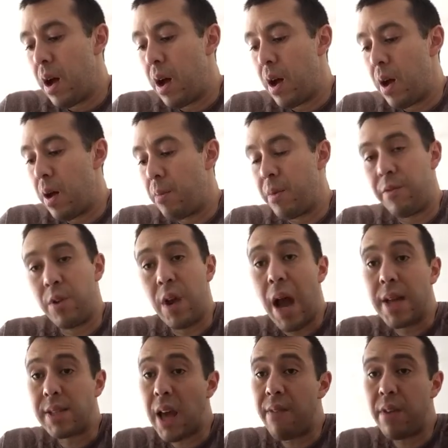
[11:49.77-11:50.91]
If you
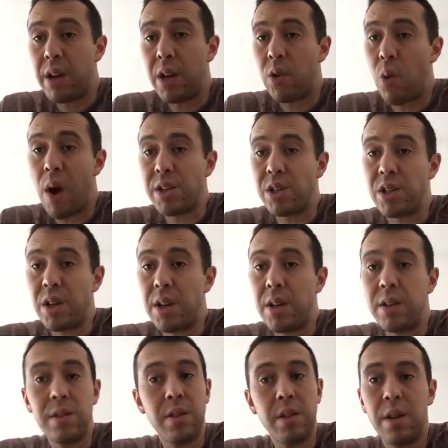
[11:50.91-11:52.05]
guys have any
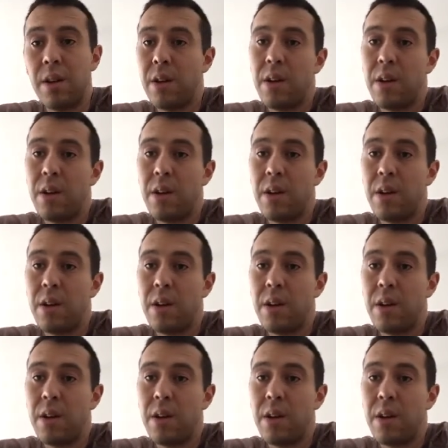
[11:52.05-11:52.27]
questions,